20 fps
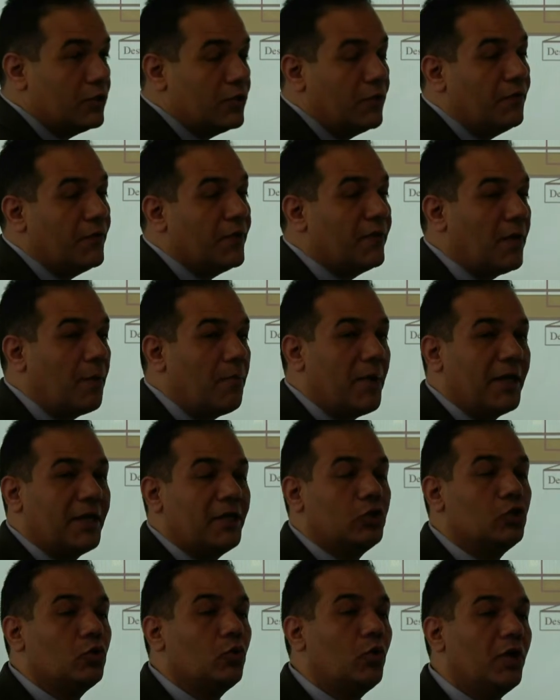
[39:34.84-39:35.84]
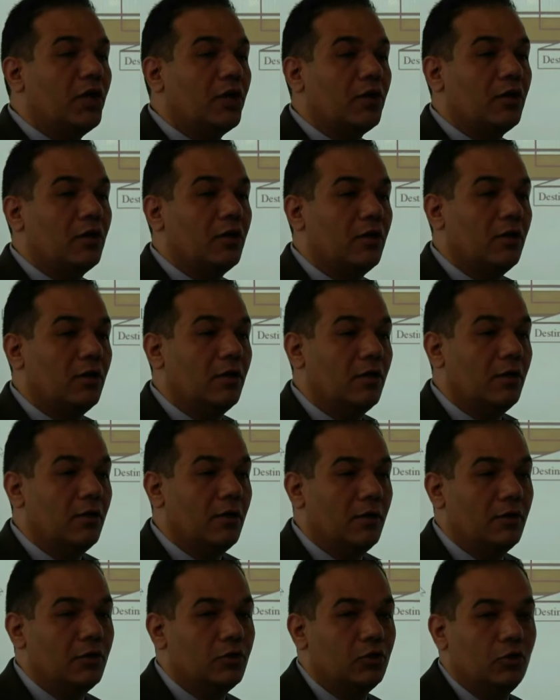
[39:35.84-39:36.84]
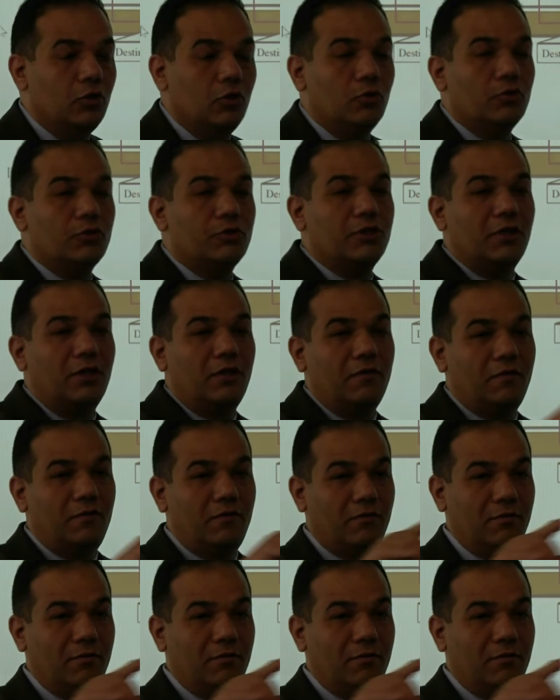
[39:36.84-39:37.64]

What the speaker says: sending the packet to where? To yourself.